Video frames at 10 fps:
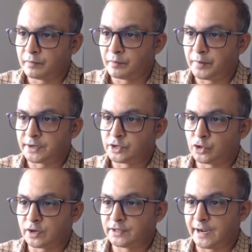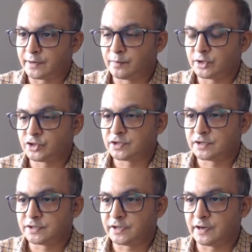but not that much
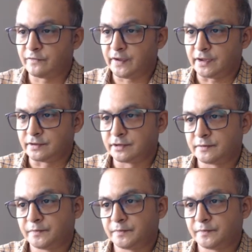significant.